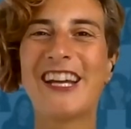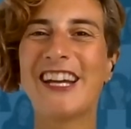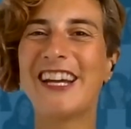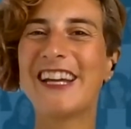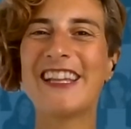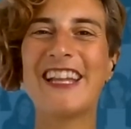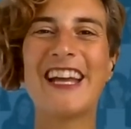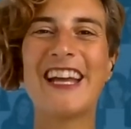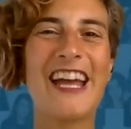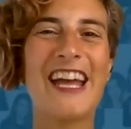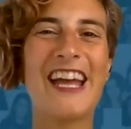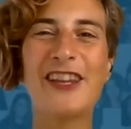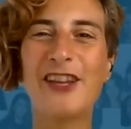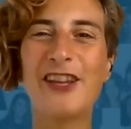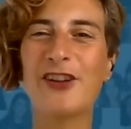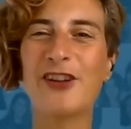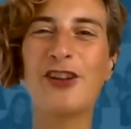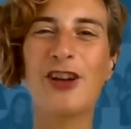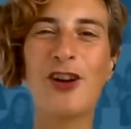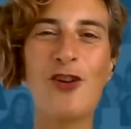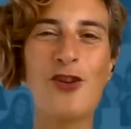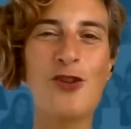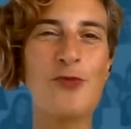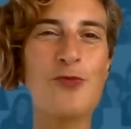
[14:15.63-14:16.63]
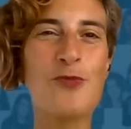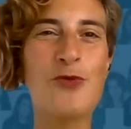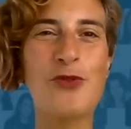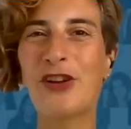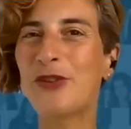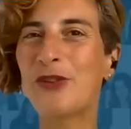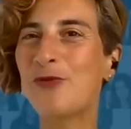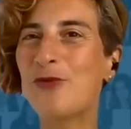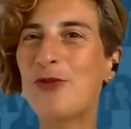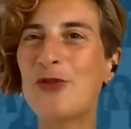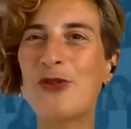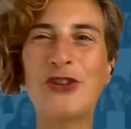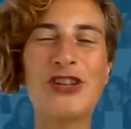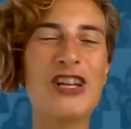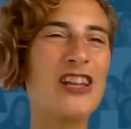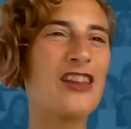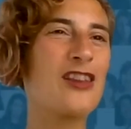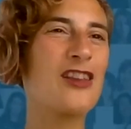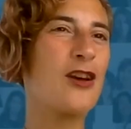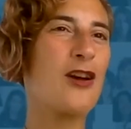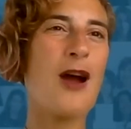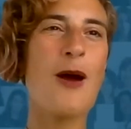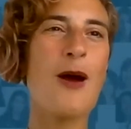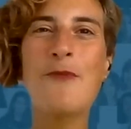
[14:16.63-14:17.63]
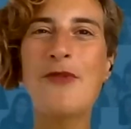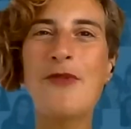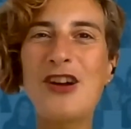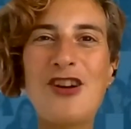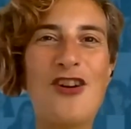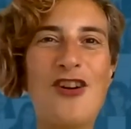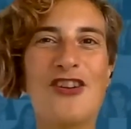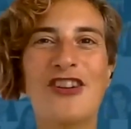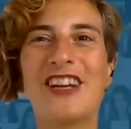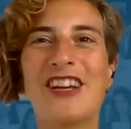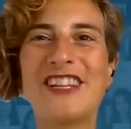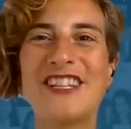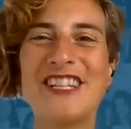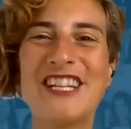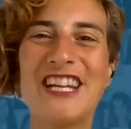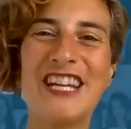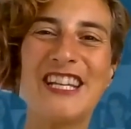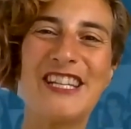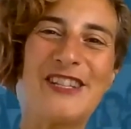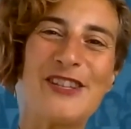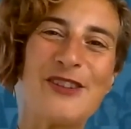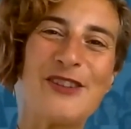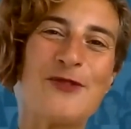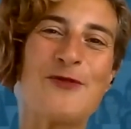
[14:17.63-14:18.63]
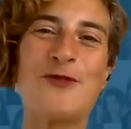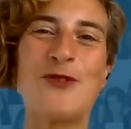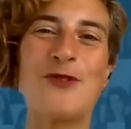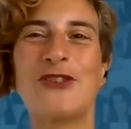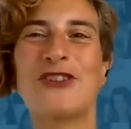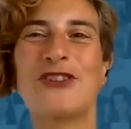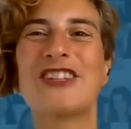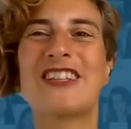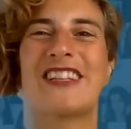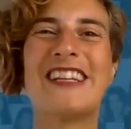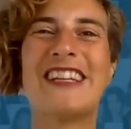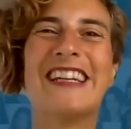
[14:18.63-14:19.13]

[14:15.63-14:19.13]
And I entered the corporate world and said, I'm gonna change the world.